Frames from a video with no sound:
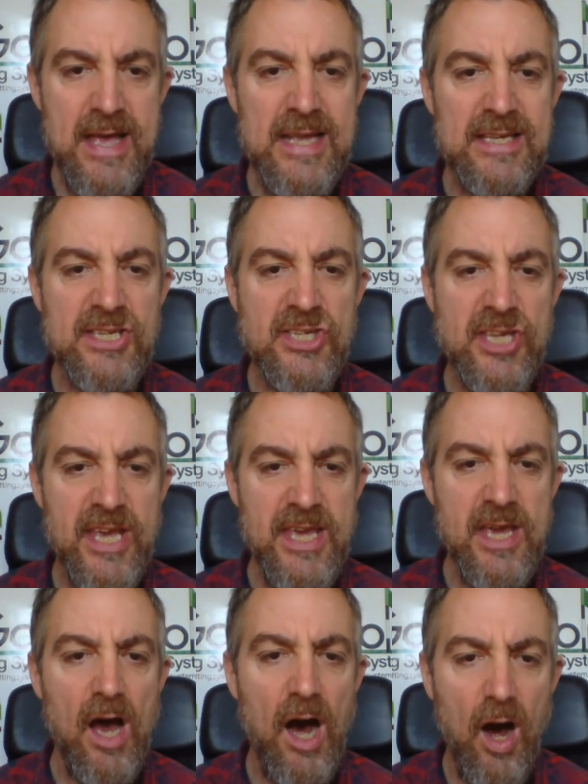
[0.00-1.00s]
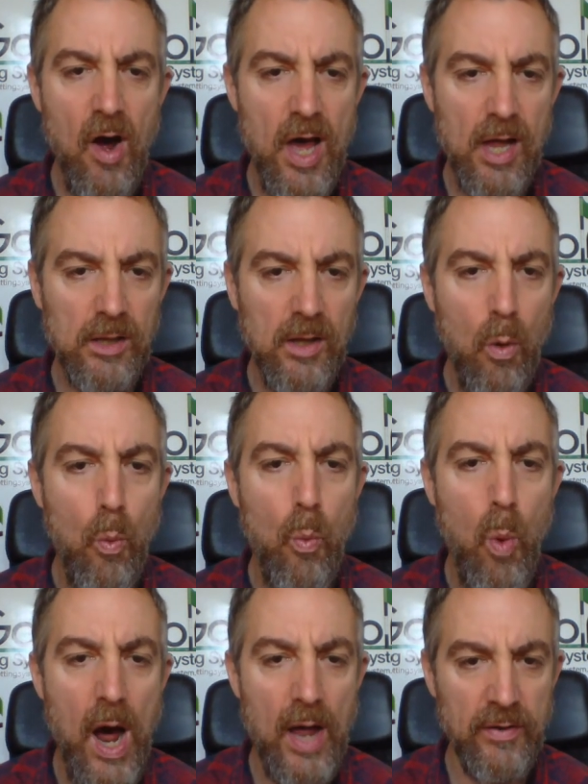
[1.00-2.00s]
See Isle
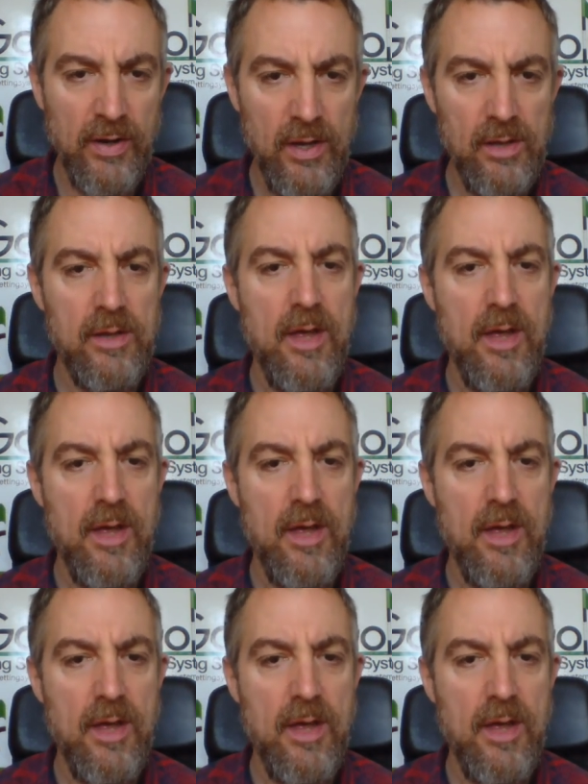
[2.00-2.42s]
one,